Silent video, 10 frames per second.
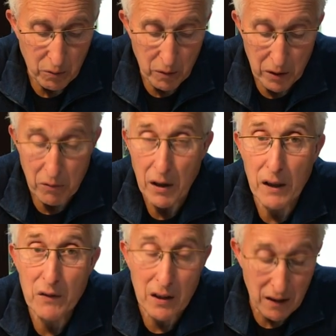where we
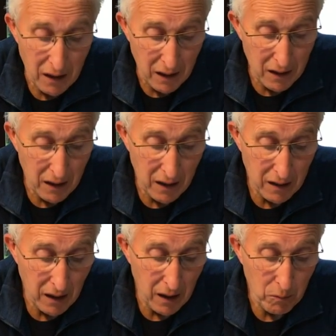arrived at 9
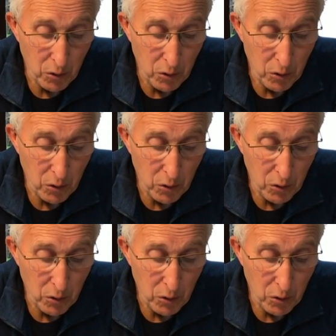a.m.